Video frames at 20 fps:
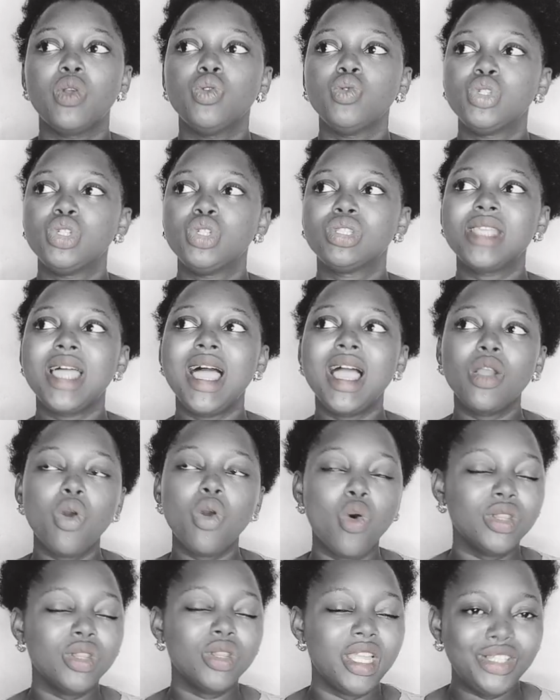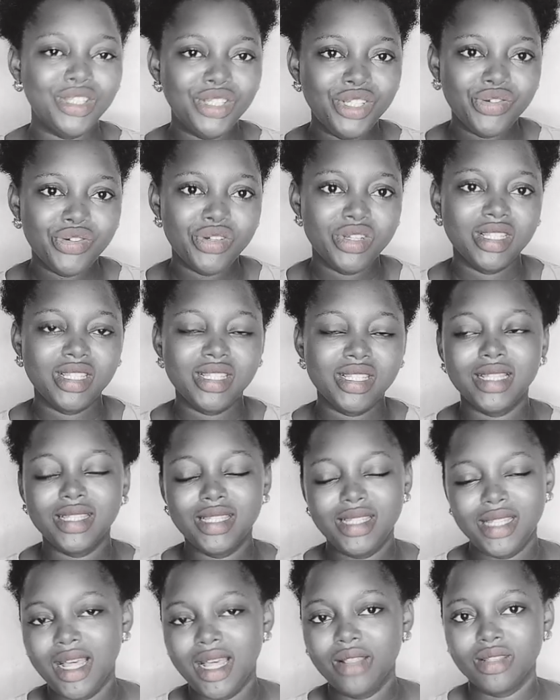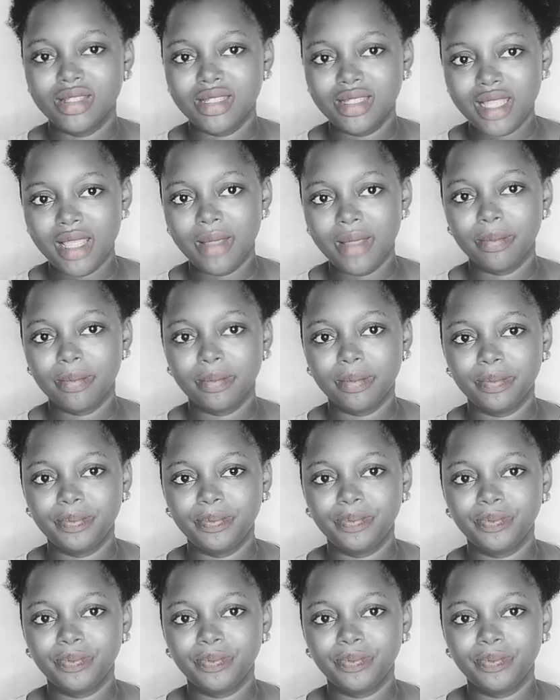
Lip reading: we should tag all Nigerians that they are the same.